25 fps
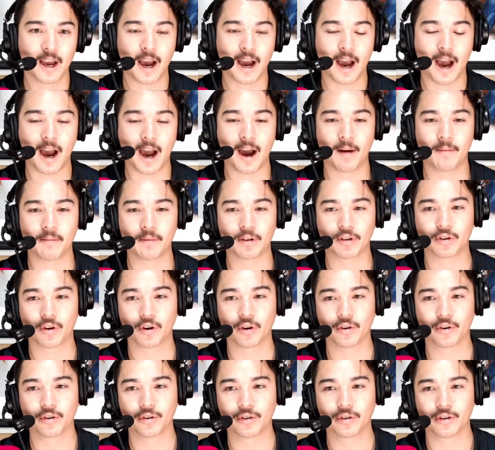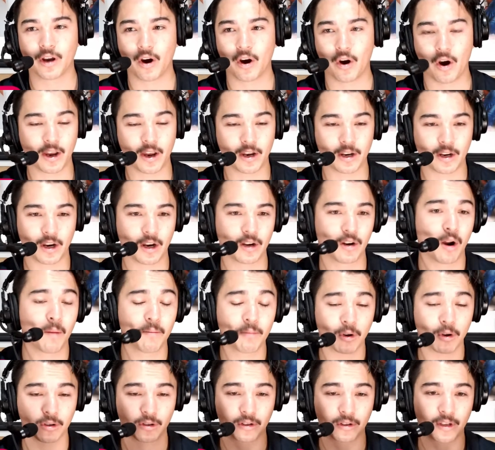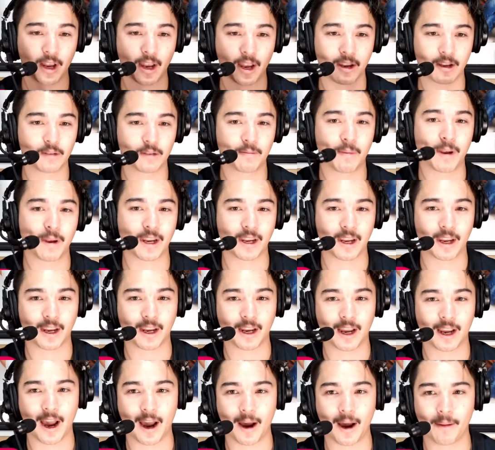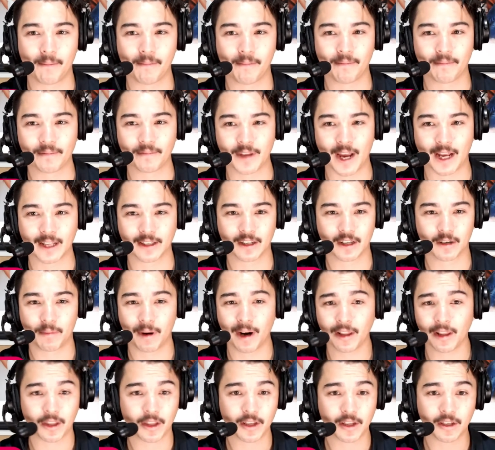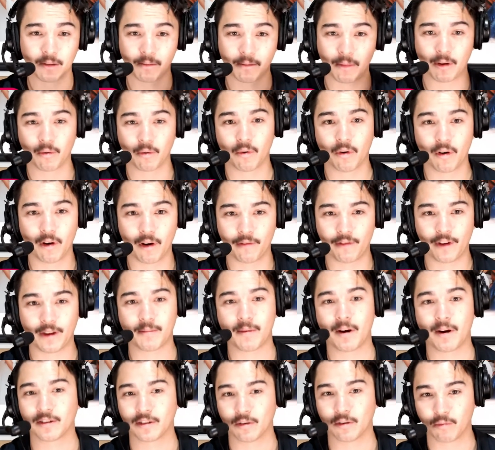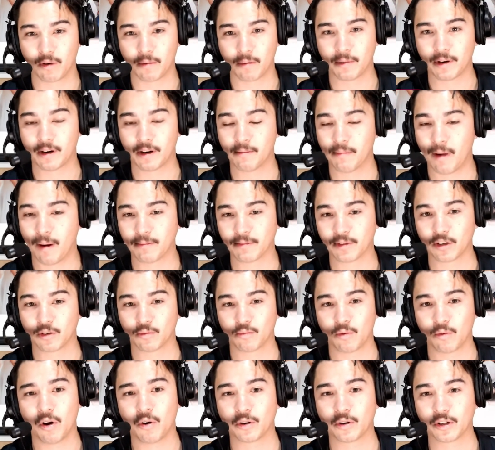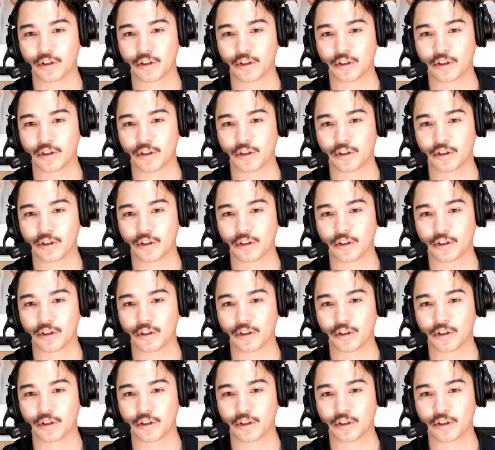Um, so, and I'm not saying speaking um, dads independently. This can be females and women and mums as well.